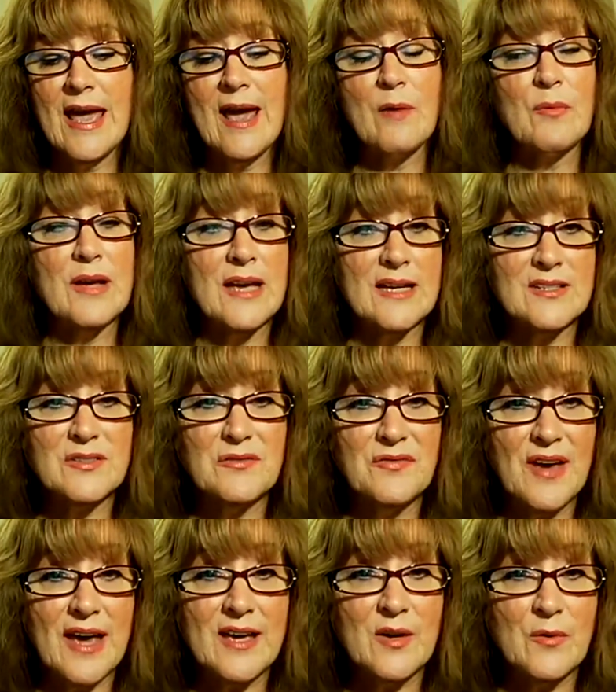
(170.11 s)
and we got to
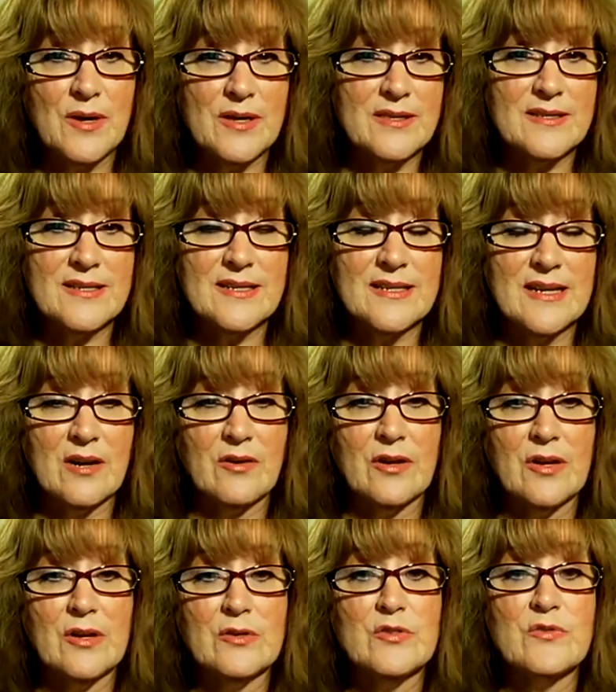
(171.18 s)
evaluate the
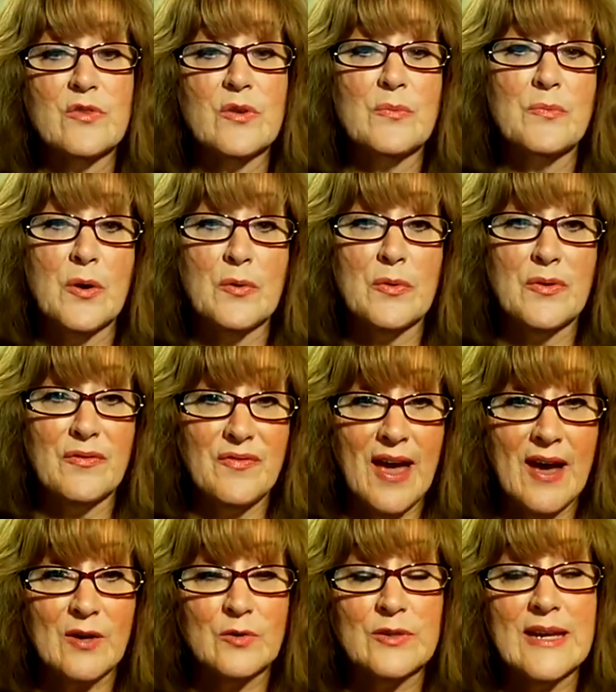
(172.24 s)
scenarios from both a
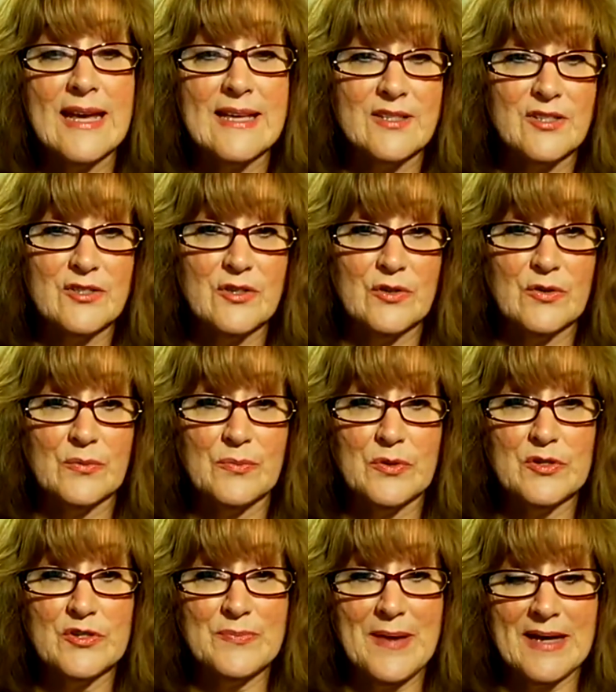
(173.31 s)
faculty and student
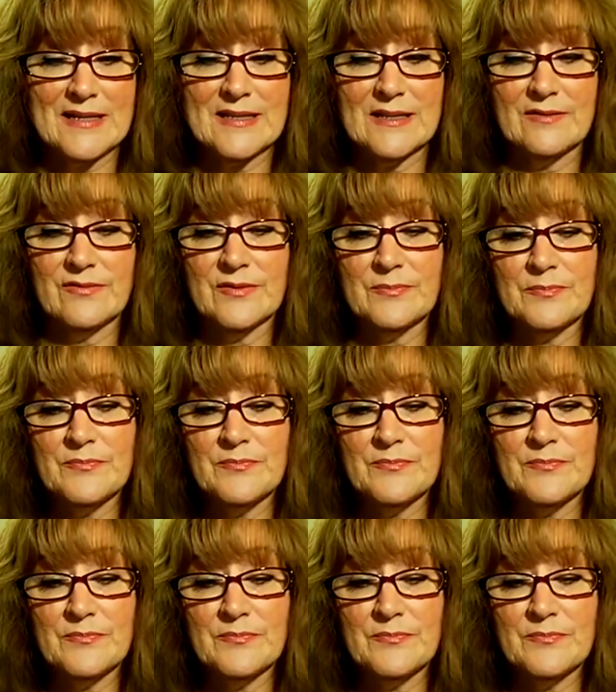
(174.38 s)
perspective.